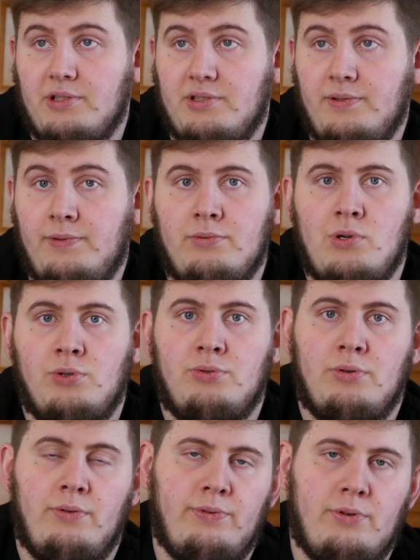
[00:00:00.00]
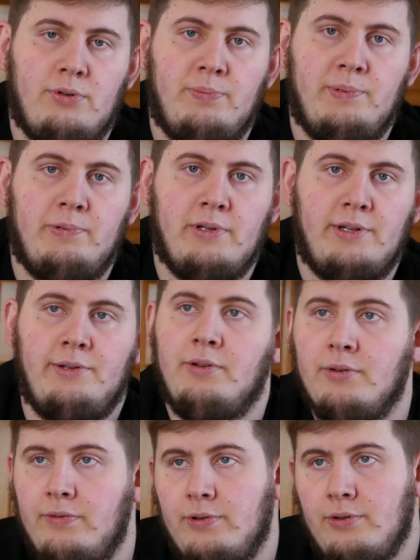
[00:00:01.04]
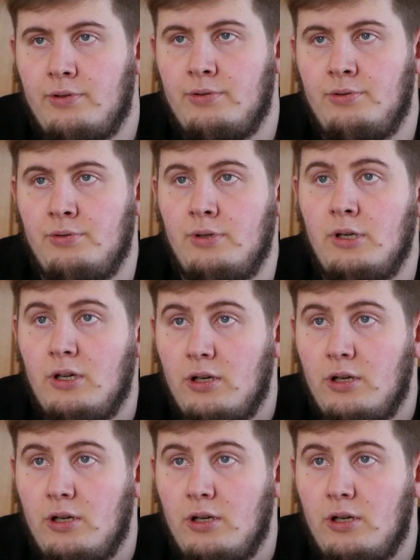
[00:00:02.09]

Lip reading: because if you want to unfollow people that don't follow you,